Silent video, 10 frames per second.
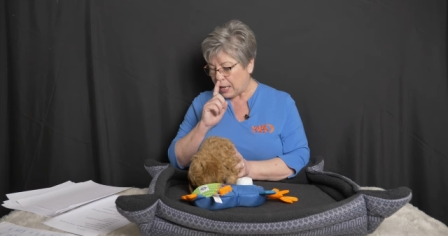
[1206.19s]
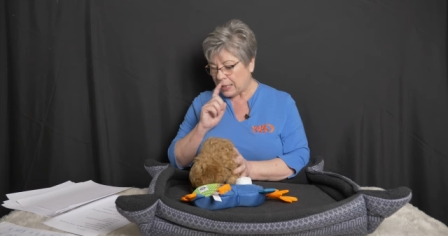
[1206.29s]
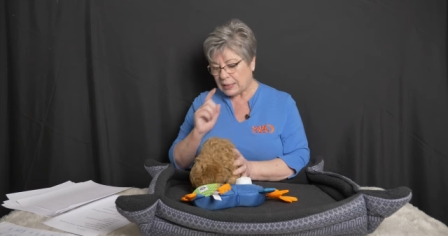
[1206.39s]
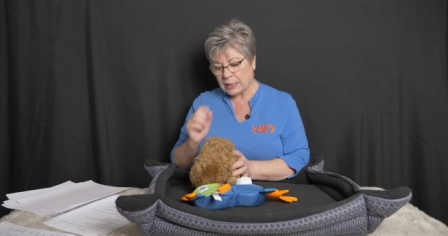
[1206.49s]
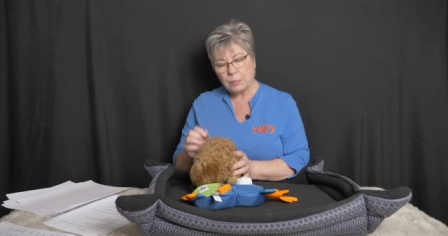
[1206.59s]

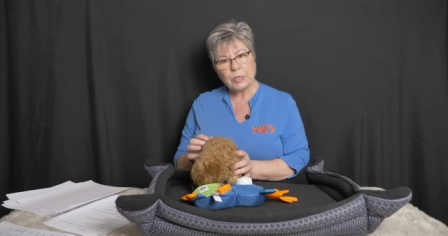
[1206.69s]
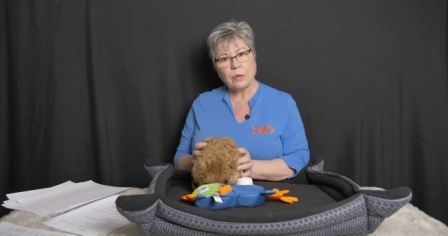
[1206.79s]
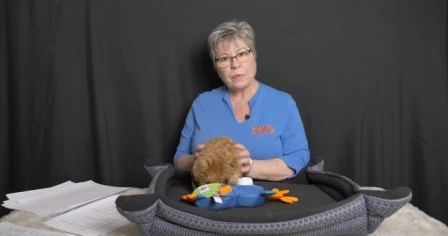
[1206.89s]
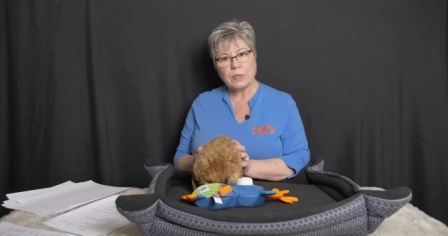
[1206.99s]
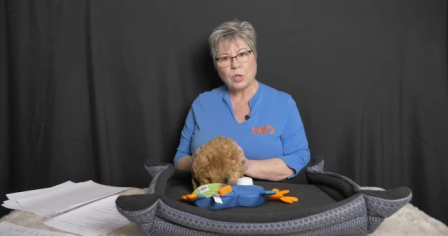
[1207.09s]
He's an
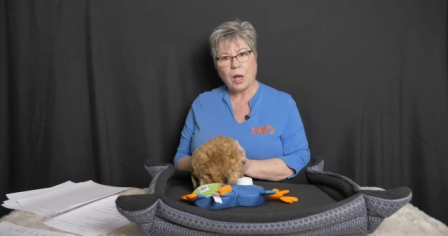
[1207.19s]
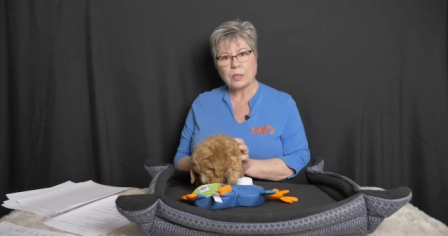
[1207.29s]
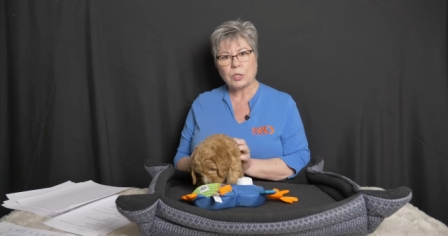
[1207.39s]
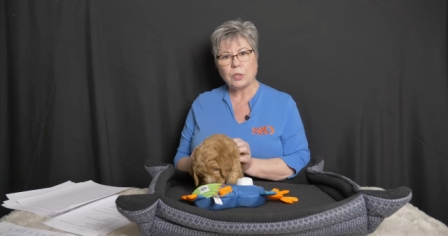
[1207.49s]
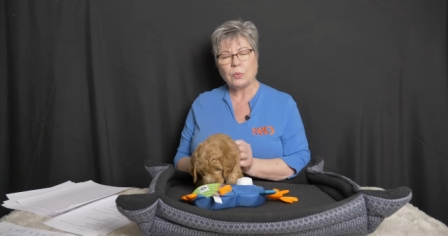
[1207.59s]
observant
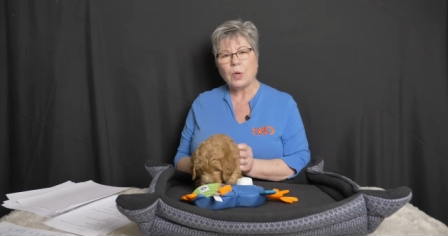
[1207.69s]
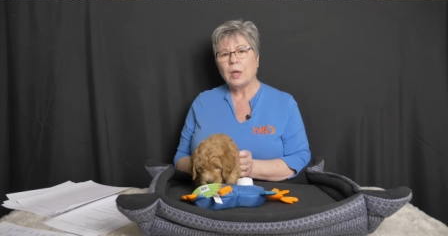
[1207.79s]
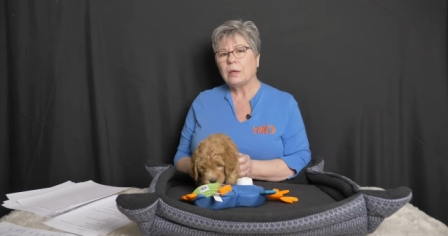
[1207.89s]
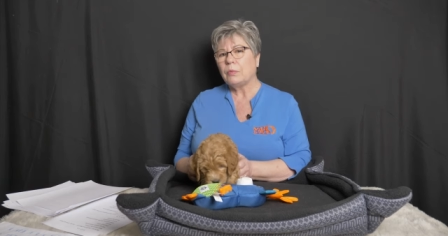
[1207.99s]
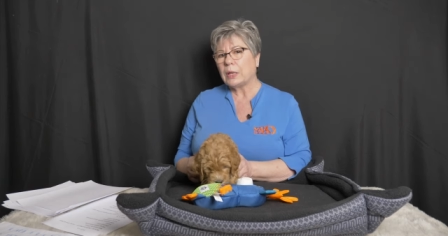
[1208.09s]
dog, too.
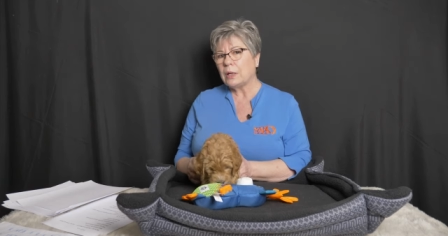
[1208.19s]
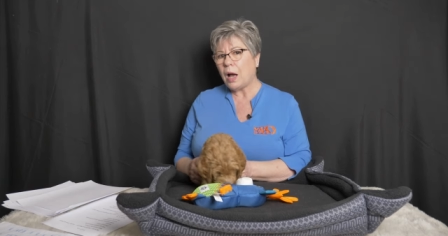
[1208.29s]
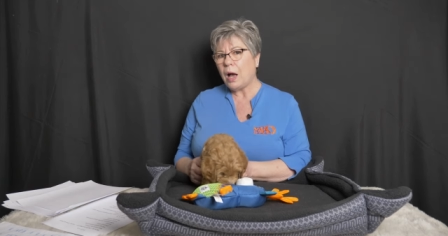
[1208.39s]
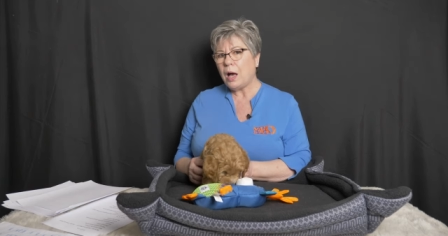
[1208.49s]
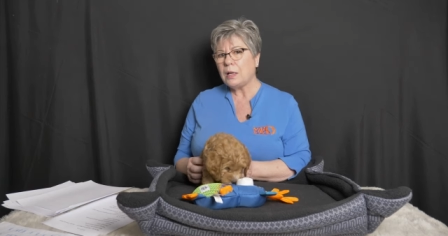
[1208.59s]
We can
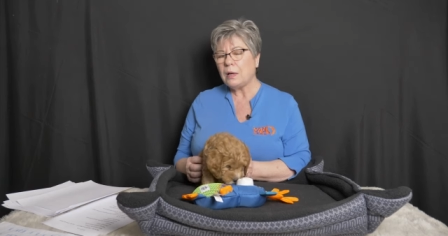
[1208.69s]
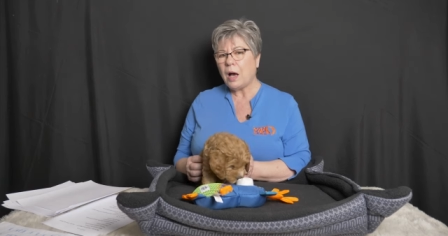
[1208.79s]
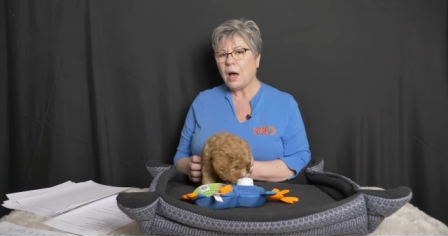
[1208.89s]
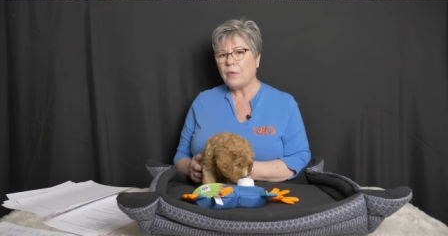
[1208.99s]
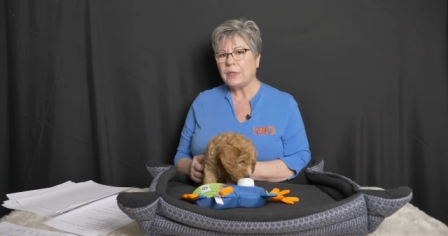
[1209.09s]
all
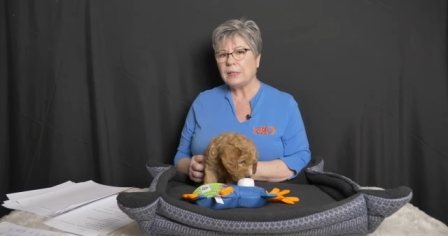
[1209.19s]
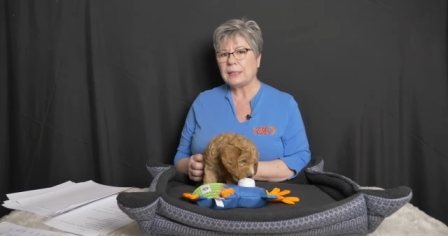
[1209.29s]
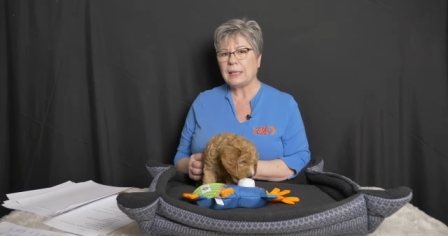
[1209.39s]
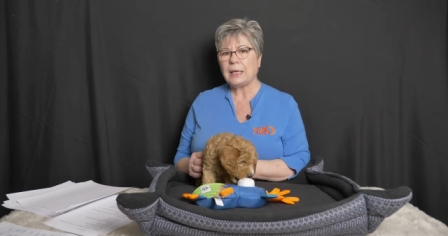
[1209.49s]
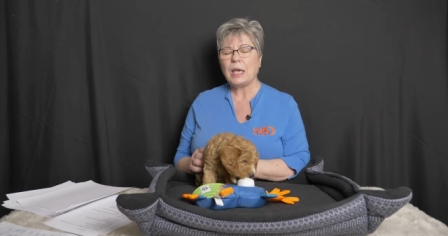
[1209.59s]
often
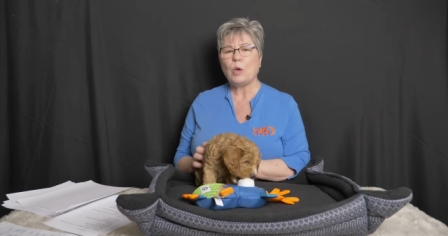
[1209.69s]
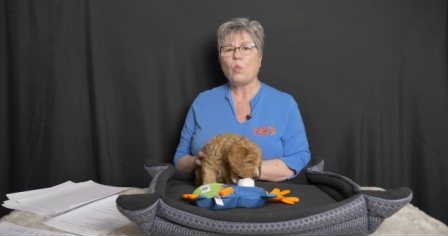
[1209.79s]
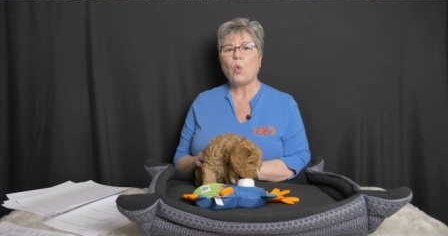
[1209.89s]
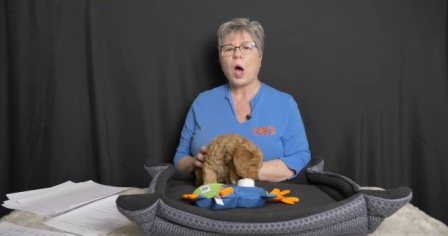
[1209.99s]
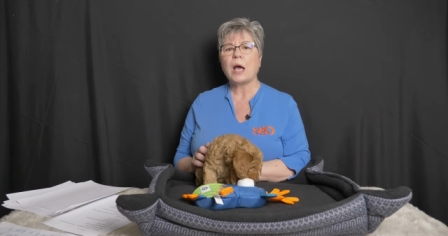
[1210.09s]
see
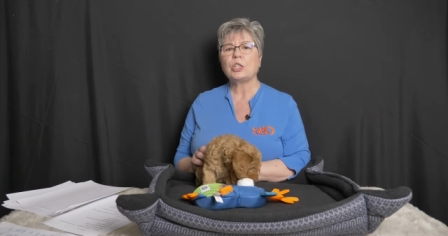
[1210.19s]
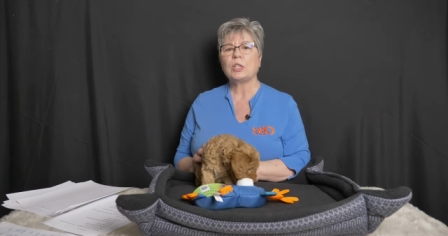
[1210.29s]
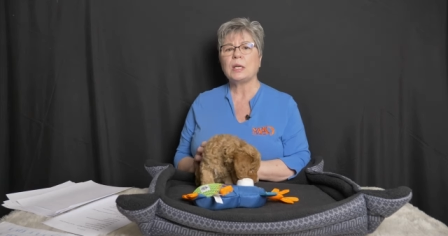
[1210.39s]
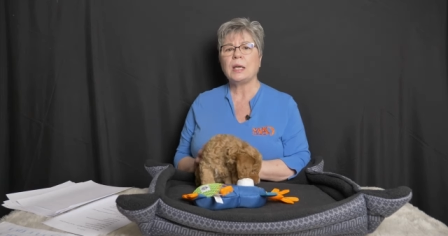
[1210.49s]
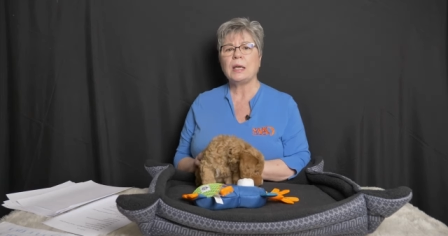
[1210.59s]
him
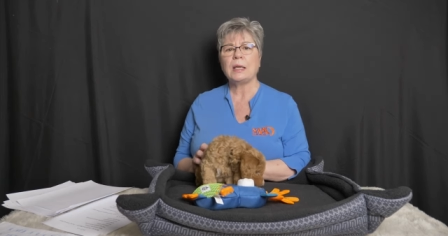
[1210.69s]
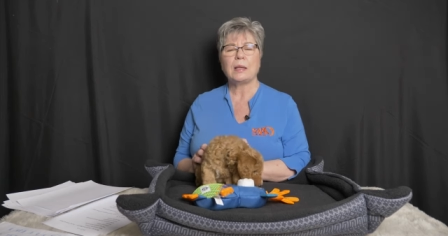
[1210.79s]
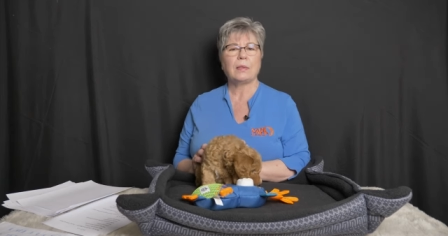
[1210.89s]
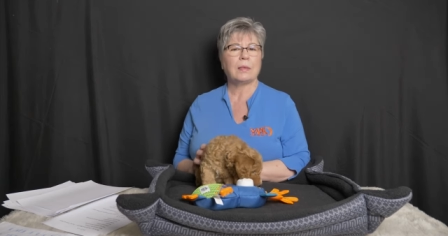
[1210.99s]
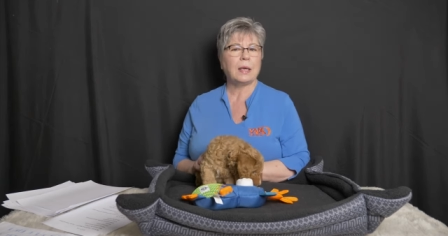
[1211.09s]
watching
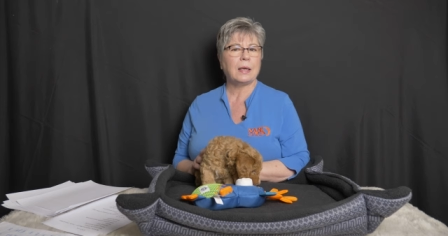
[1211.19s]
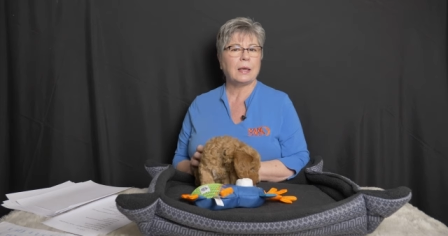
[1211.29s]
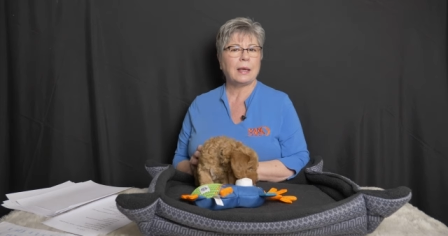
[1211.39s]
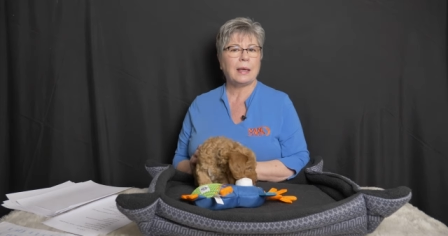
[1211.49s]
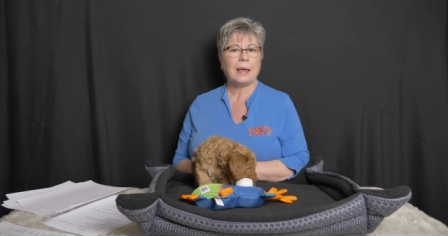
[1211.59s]
and
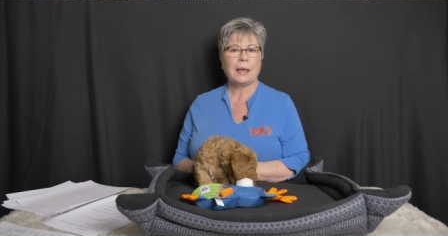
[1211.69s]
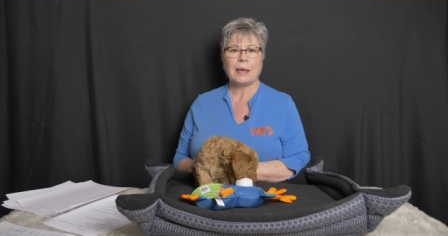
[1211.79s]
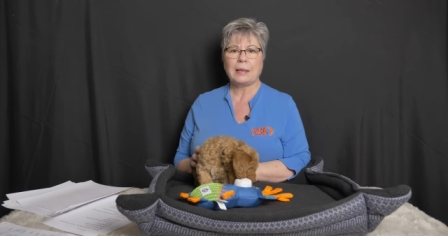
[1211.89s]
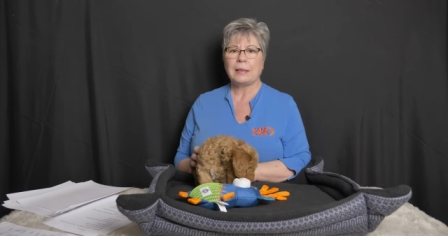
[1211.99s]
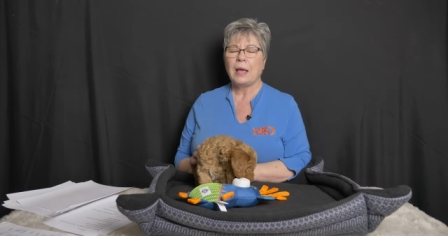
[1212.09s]
thinking and